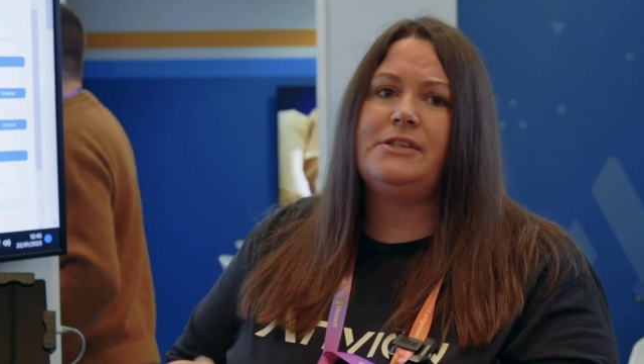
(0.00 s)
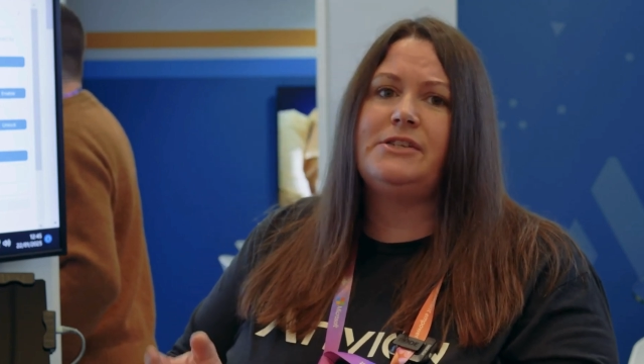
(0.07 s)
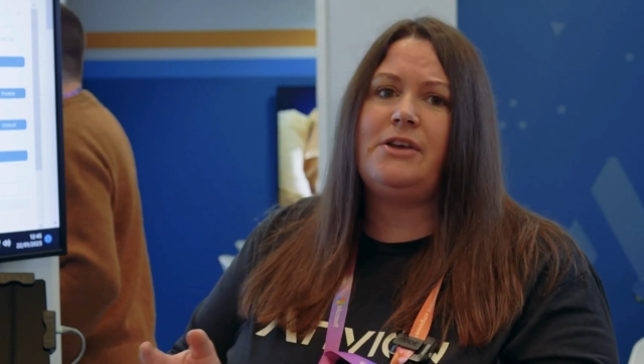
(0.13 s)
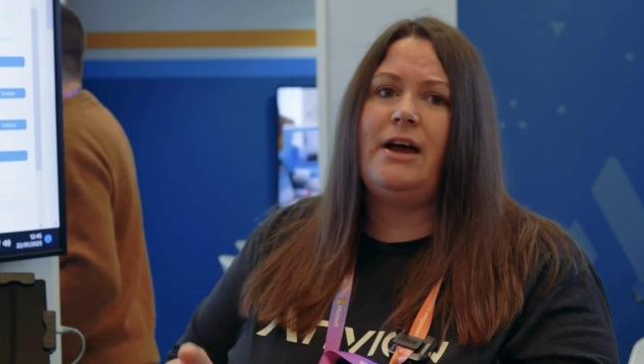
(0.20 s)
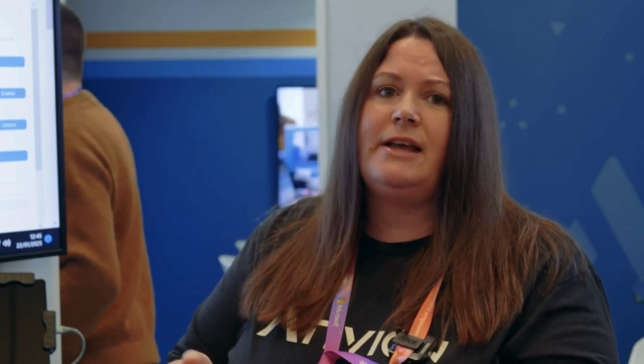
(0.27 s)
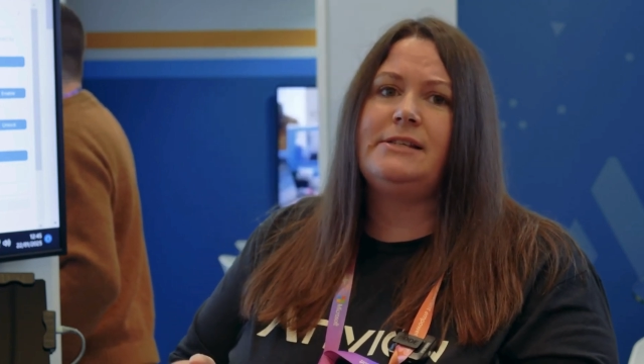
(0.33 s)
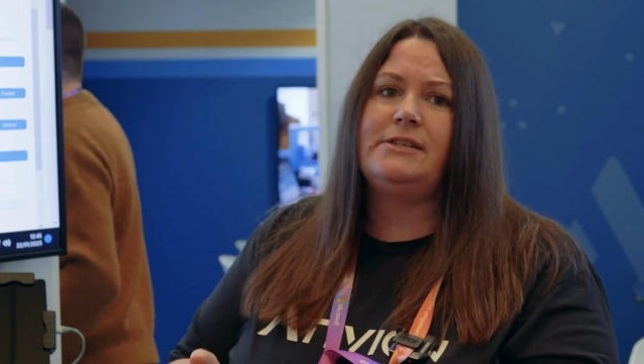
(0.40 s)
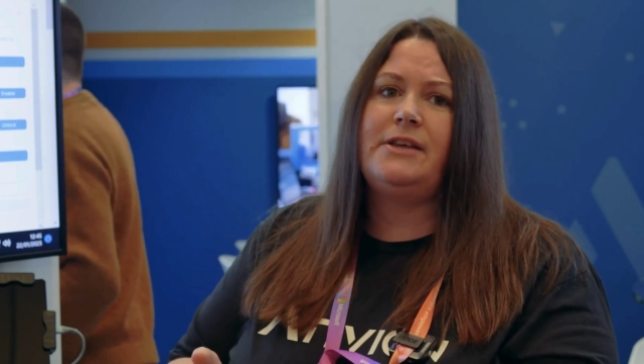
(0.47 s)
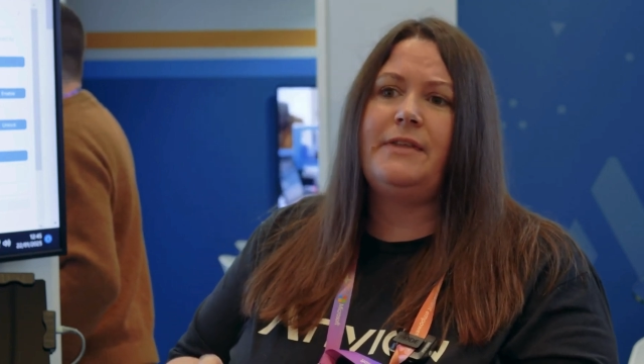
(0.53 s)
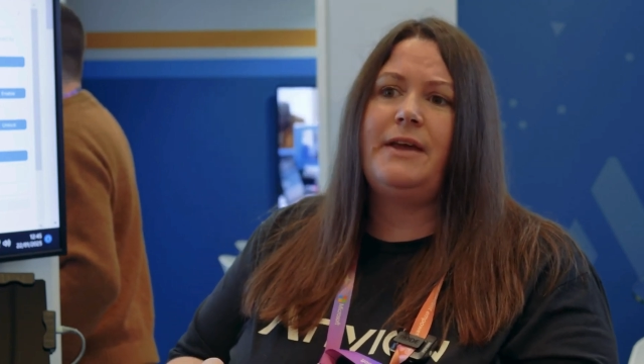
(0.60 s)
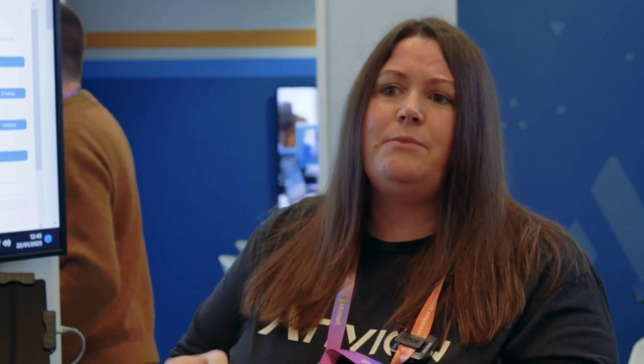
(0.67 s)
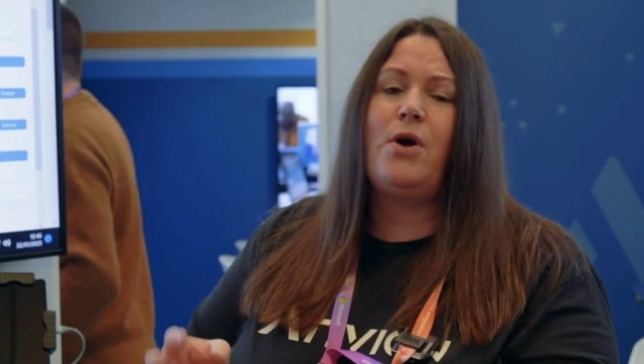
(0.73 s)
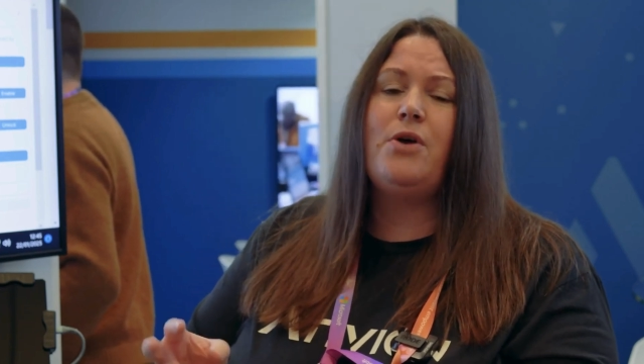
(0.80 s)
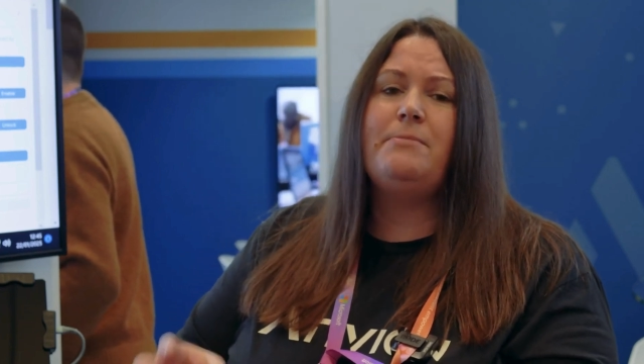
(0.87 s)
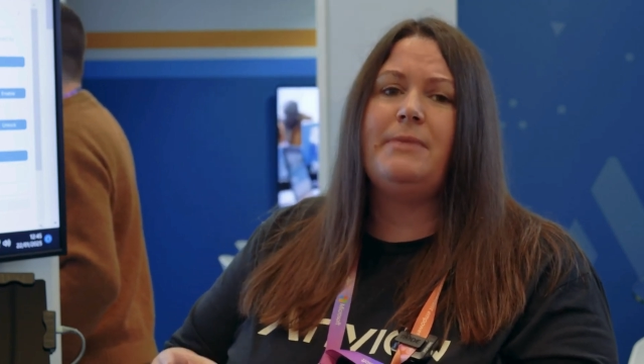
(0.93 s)
the sites that they
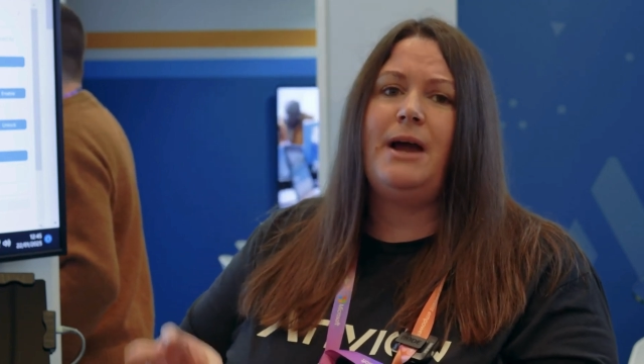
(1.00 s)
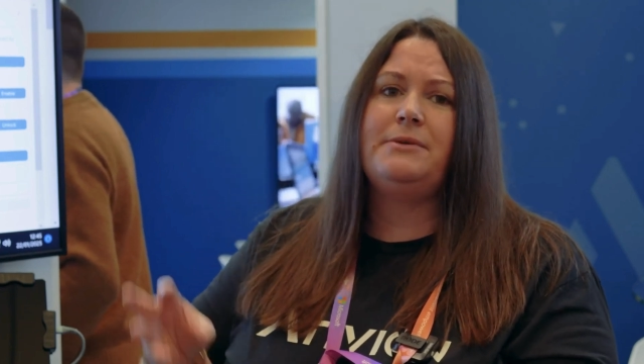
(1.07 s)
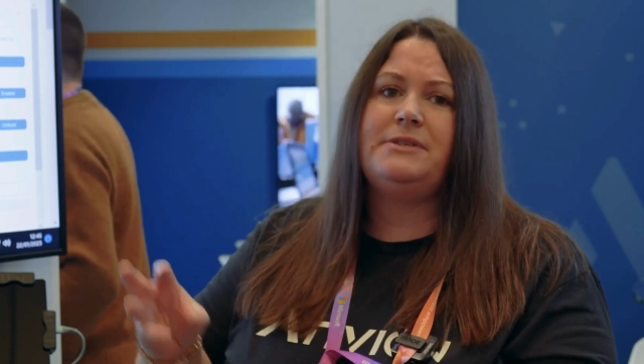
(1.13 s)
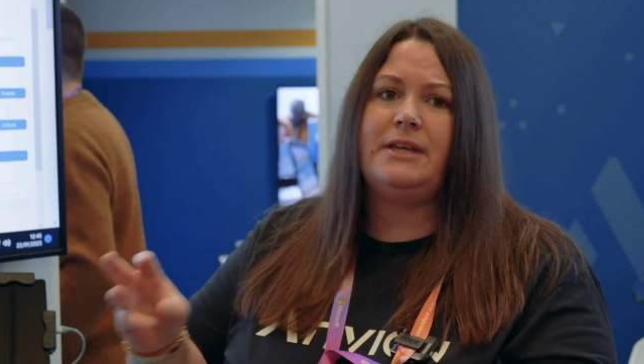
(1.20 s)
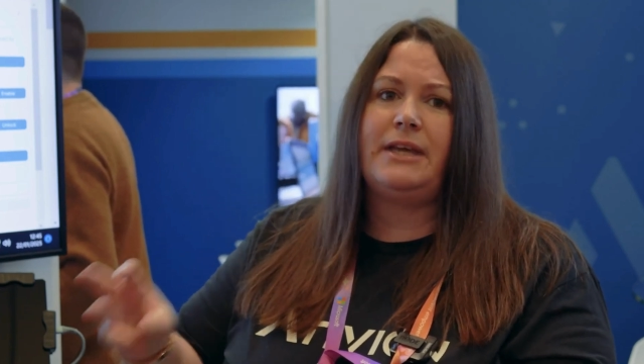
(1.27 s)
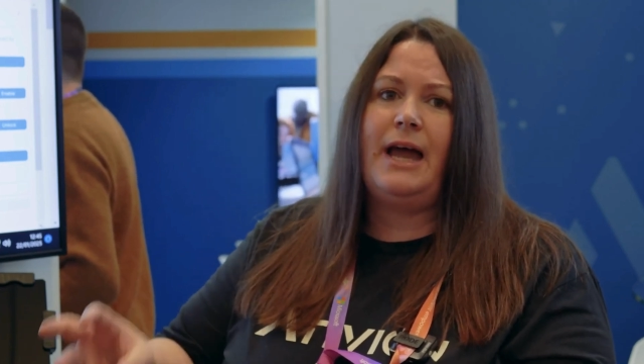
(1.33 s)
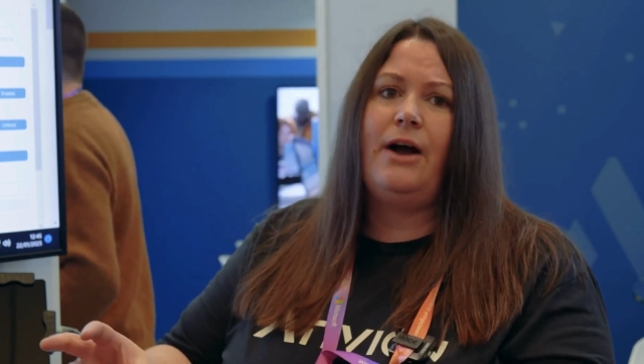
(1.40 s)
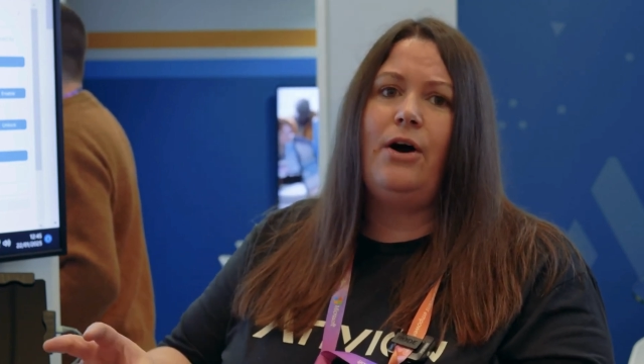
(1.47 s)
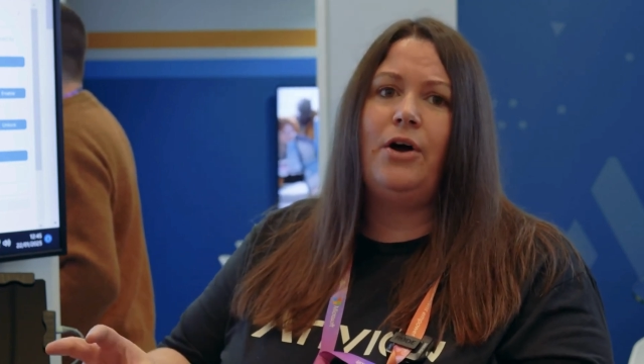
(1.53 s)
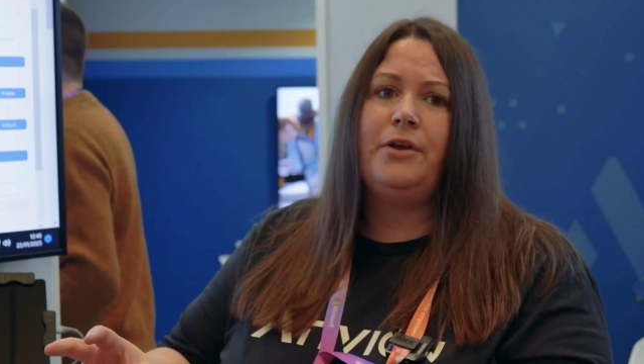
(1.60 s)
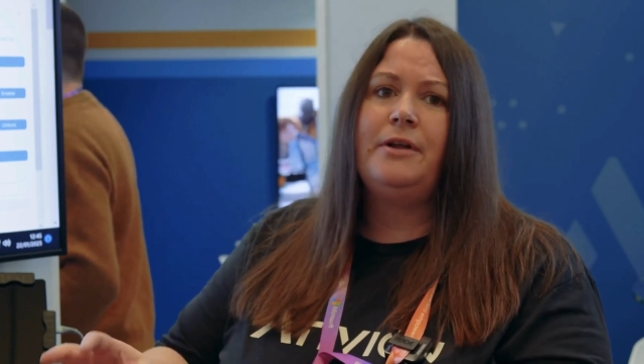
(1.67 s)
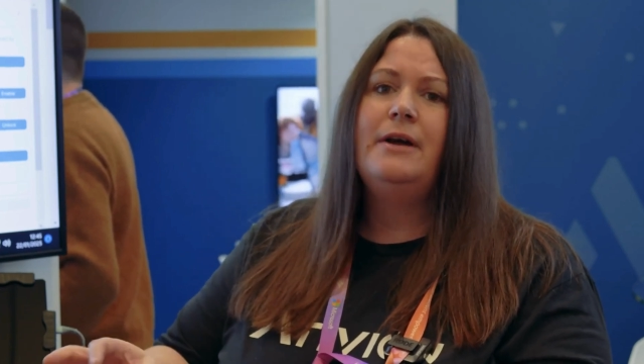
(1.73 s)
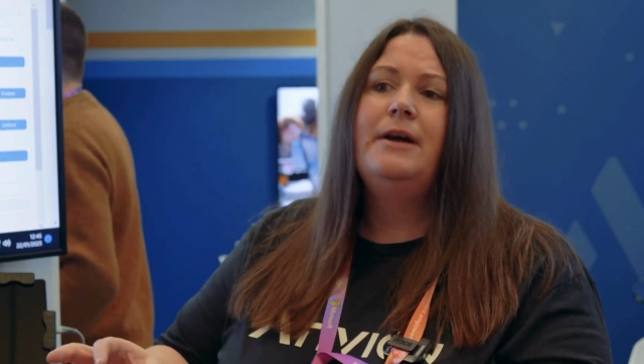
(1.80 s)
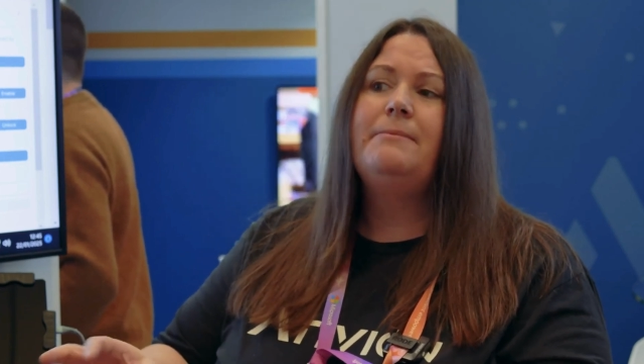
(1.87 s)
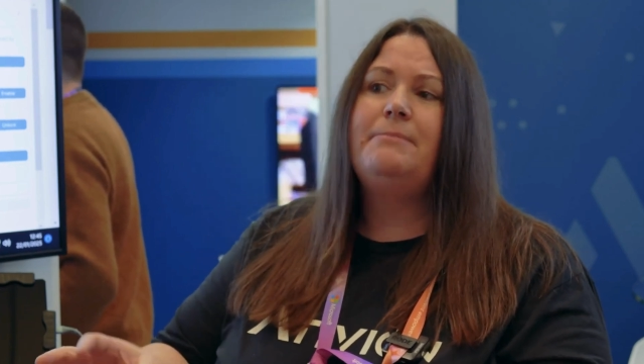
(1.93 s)
won't be able to get on,